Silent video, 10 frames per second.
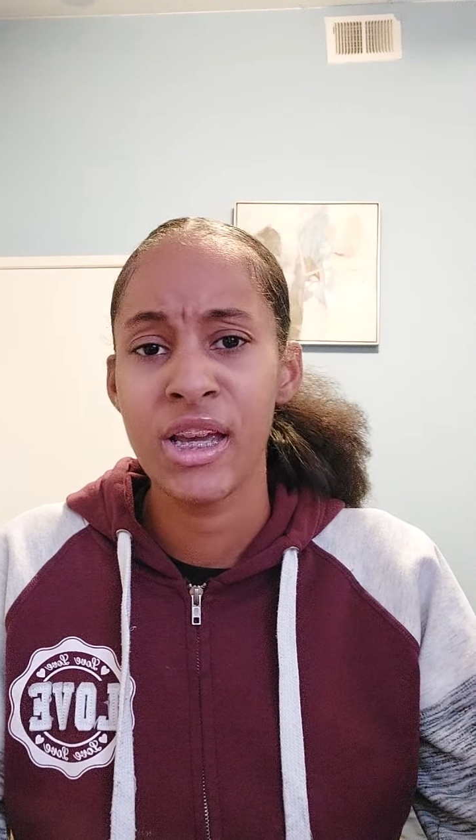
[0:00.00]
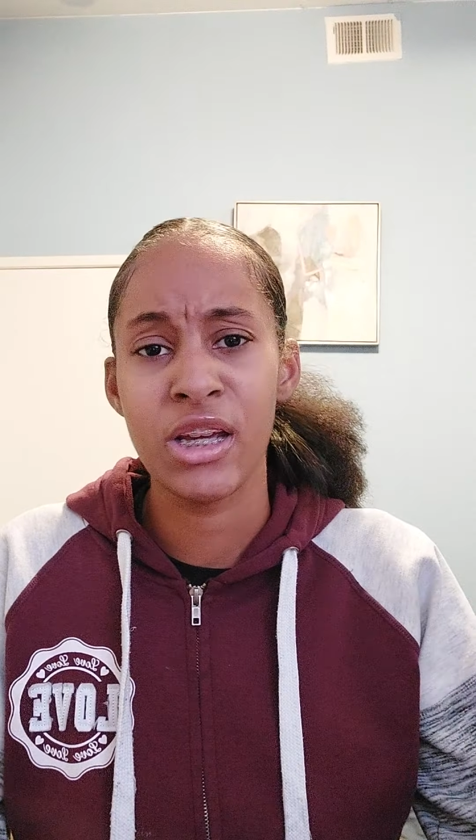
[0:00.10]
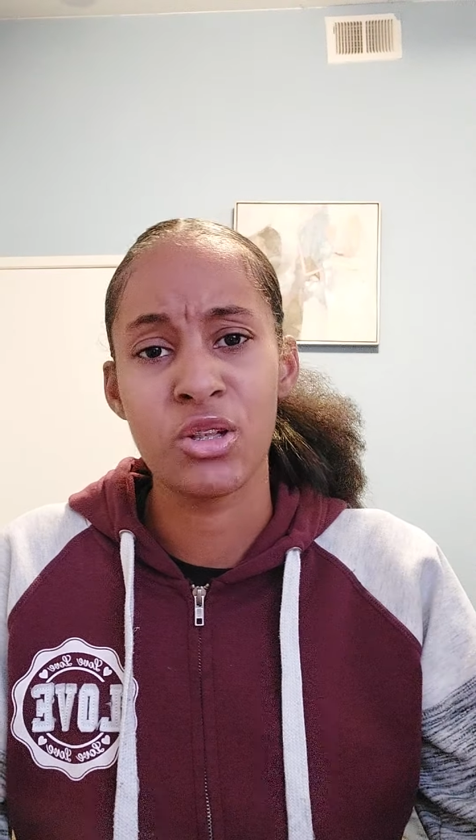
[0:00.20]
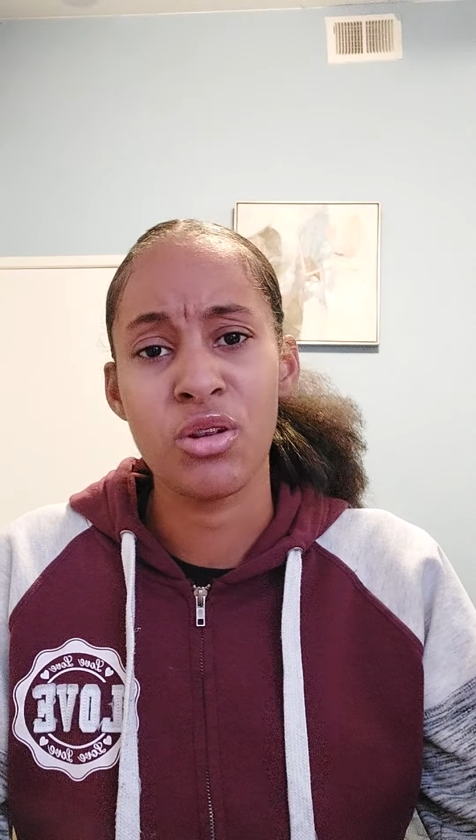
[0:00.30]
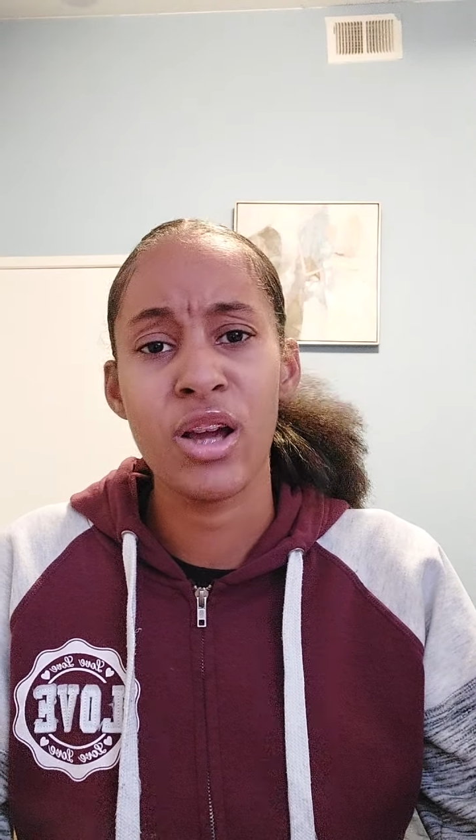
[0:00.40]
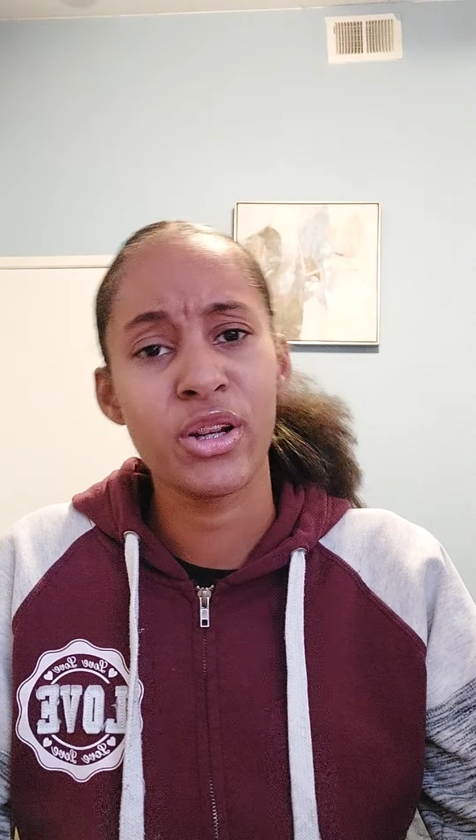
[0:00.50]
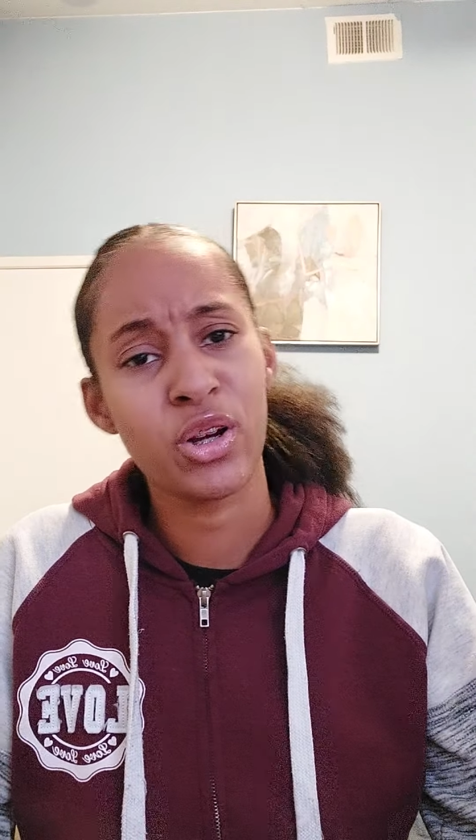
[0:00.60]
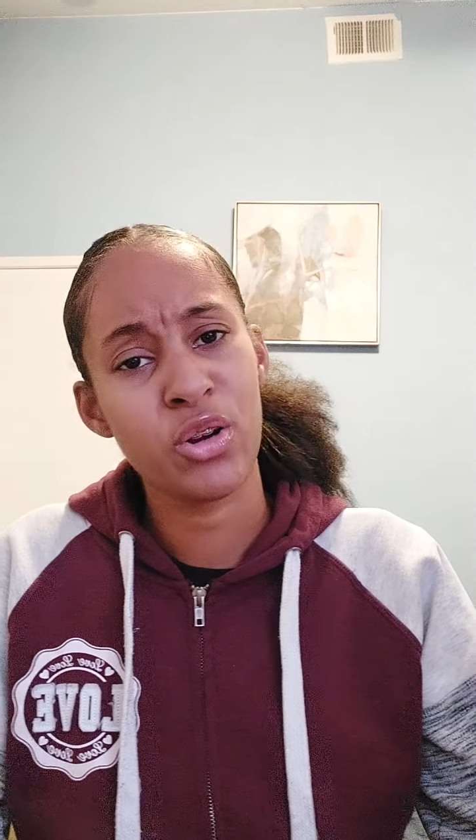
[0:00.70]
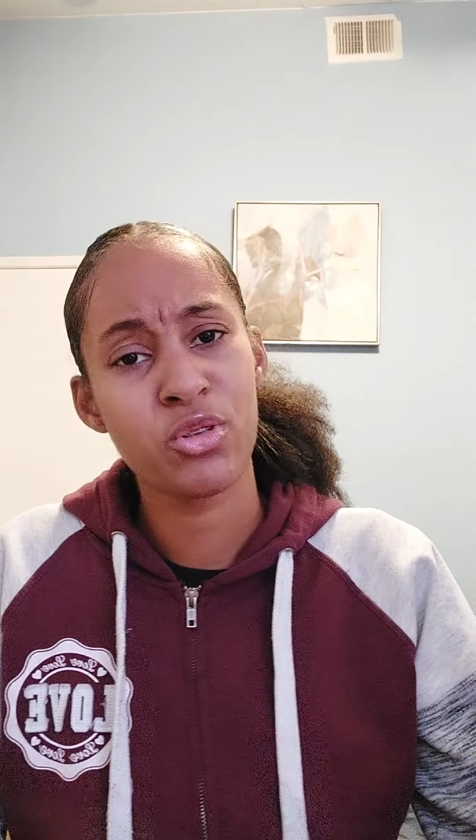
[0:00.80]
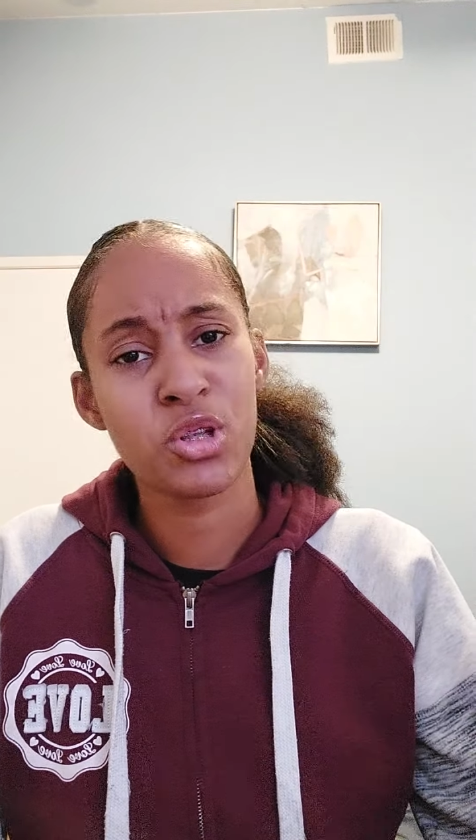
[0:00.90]
and trying to
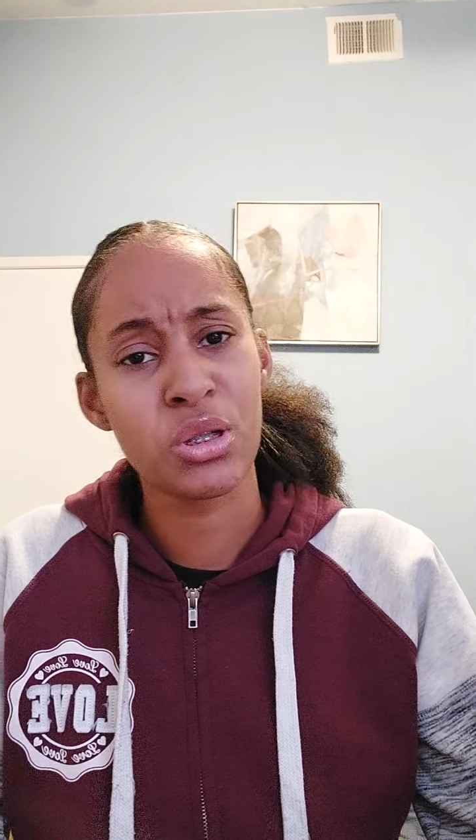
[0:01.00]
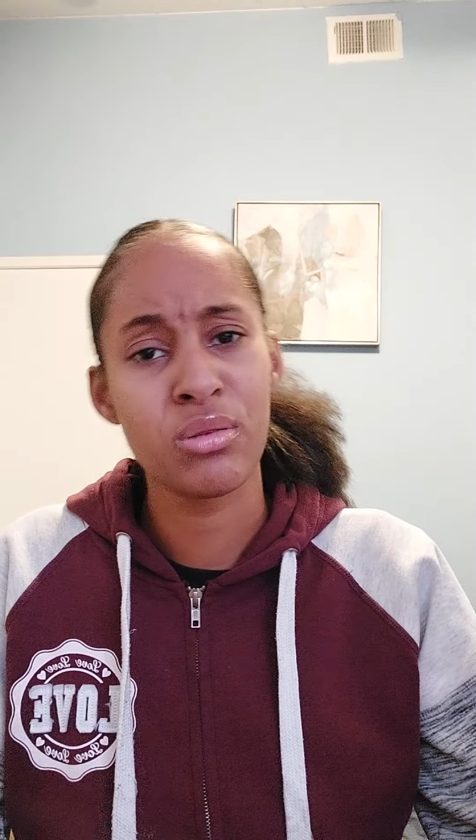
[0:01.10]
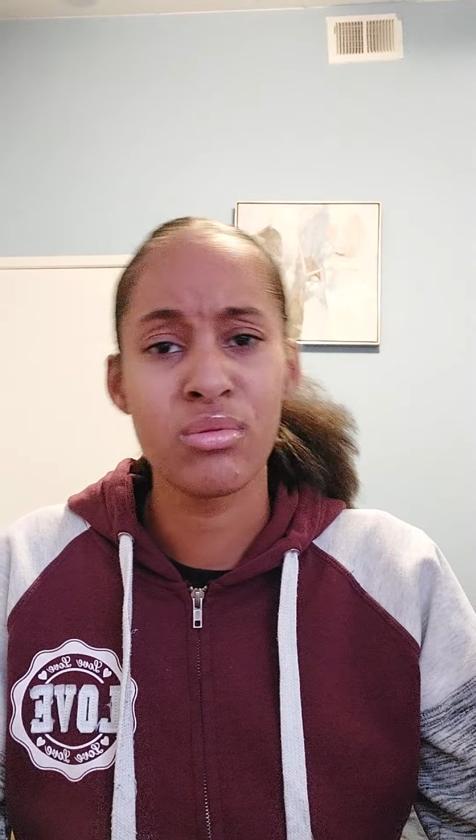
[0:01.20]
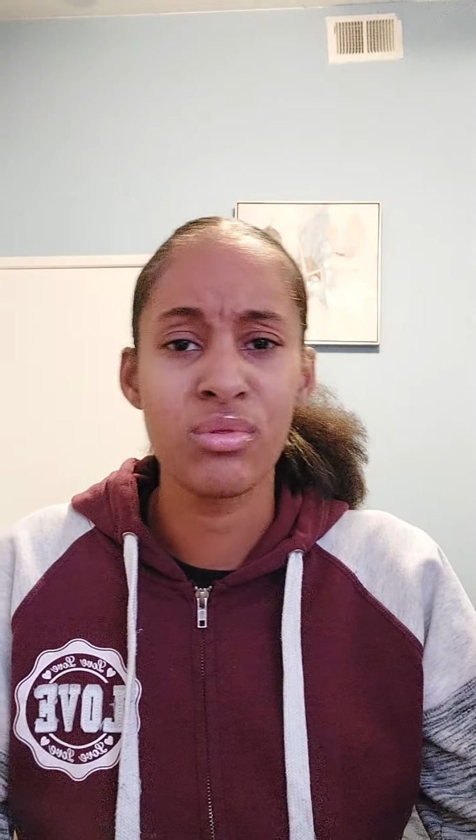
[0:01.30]
hurt you